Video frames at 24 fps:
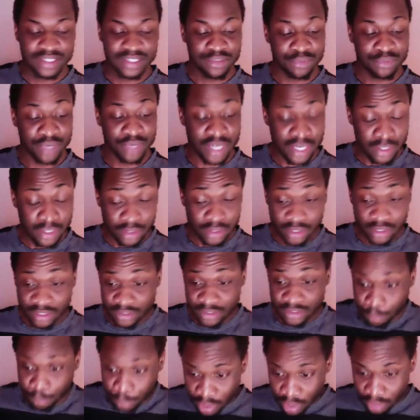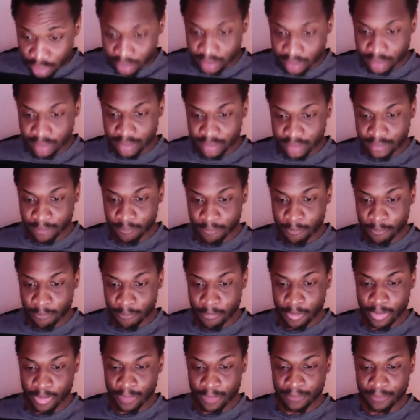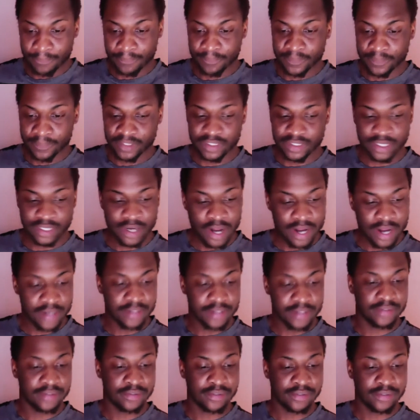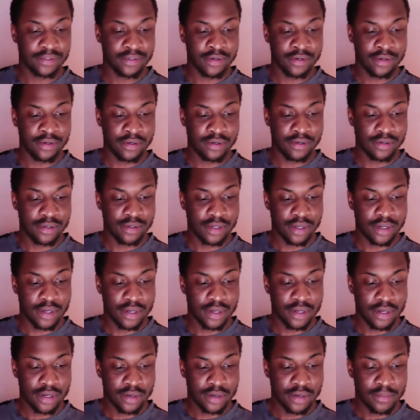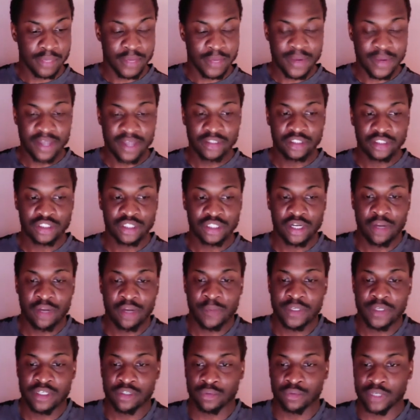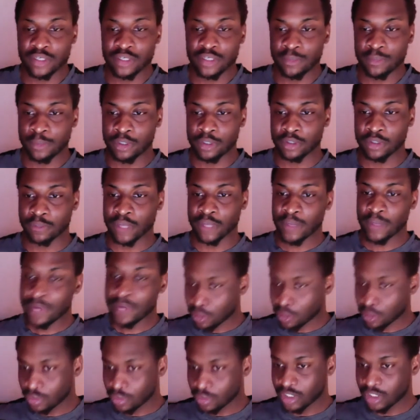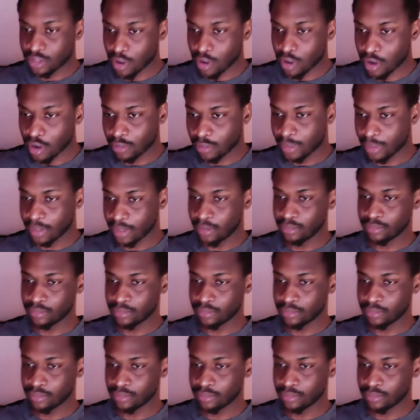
Read this book. I said, all right, you know, maybe I should shut up and just read the book. Maybe he knows what he's talking about.